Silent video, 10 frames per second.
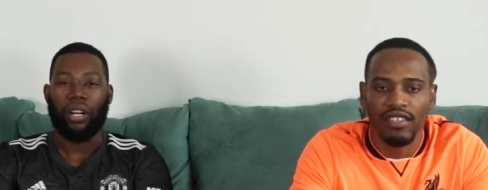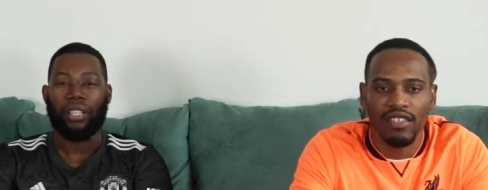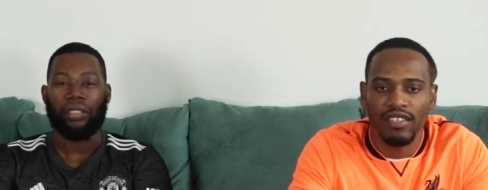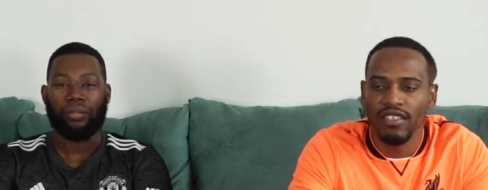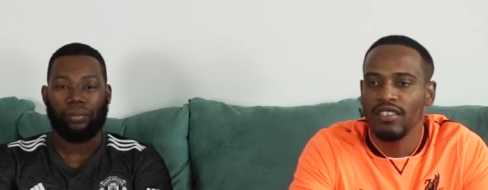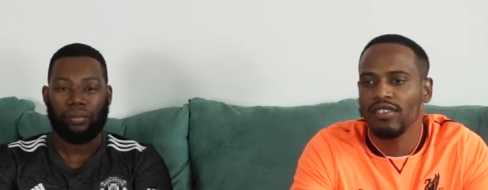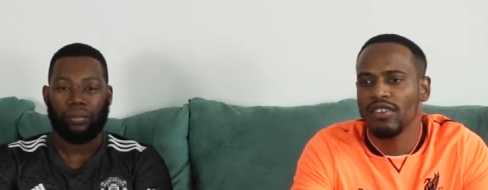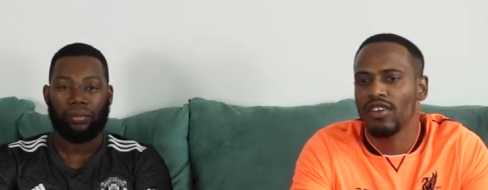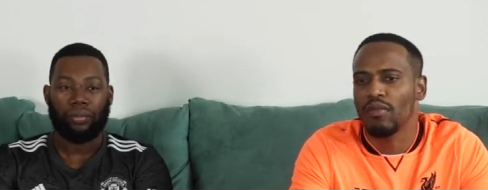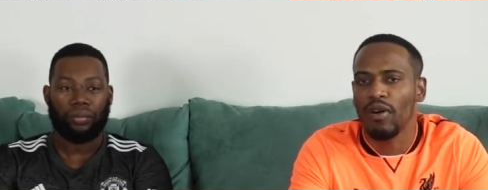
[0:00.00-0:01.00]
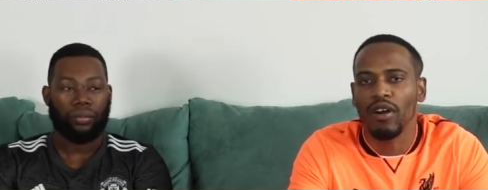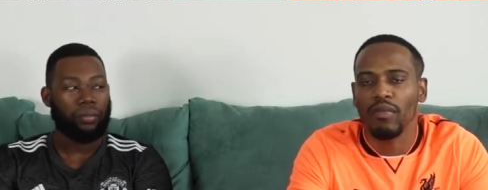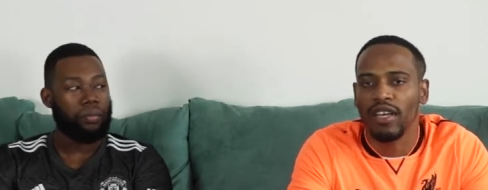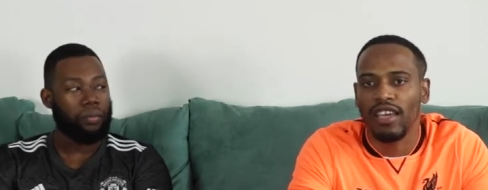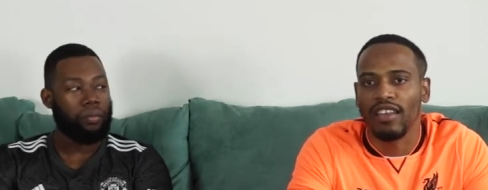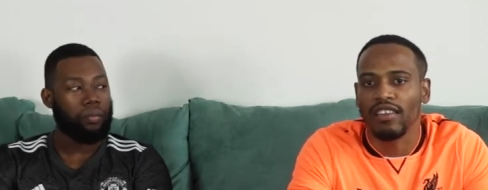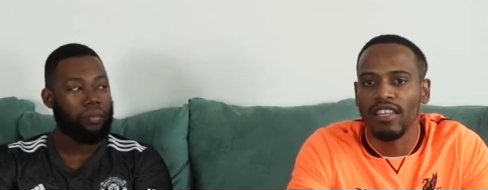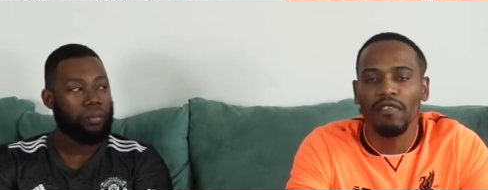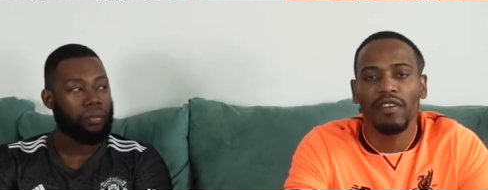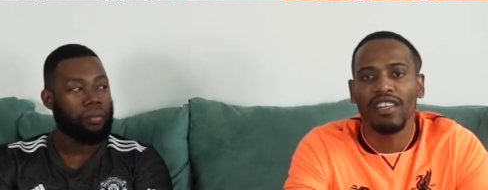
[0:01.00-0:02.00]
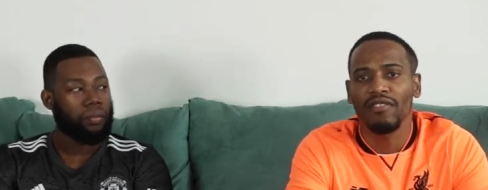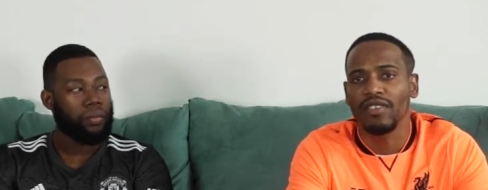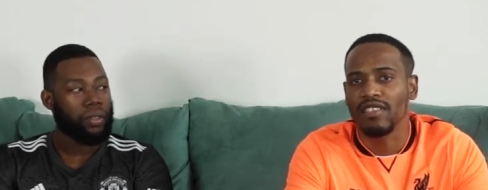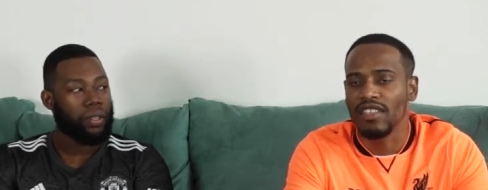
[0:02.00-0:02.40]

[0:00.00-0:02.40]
Speaker 1: Paul. Shout out Pogba again. Never left his